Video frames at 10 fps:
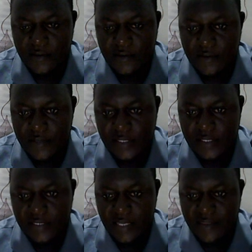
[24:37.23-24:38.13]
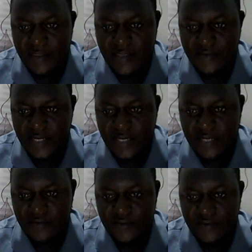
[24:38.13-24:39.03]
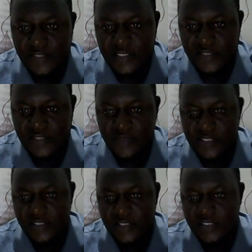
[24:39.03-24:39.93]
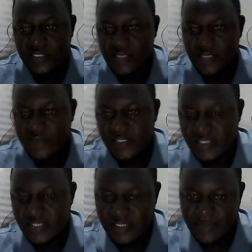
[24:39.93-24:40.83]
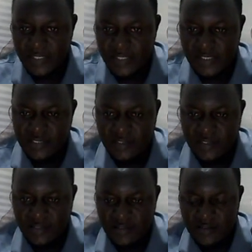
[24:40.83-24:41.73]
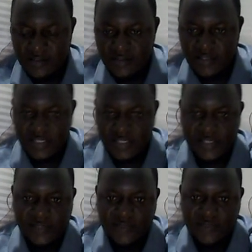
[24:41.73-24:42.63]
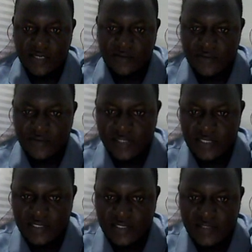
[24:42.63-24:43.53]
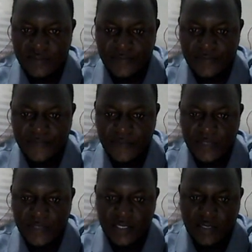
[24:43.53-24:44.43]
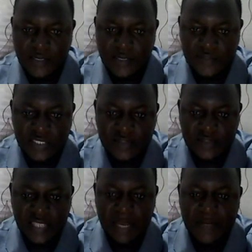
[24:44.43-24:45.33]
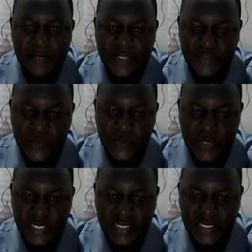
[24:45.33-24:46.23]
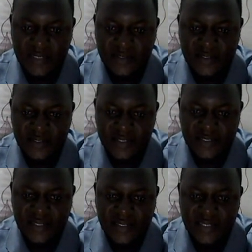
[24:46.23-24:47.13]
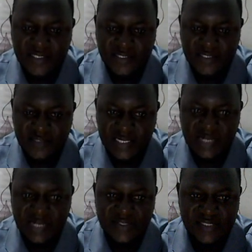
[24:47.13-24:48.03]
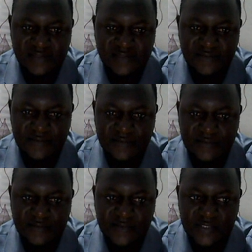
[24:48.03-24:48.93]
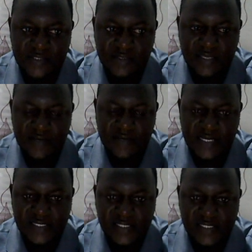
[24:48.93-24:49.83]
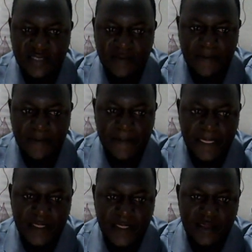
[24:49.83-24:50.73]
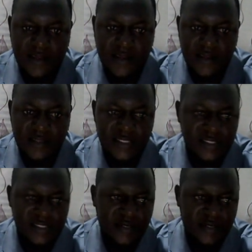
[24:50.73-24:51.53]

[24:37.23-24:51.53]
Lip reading: orange. I think we can go with this one since it's having 60%. Yes, we can go with this. Then we shall say apply to all, then close. Okay, you can see it has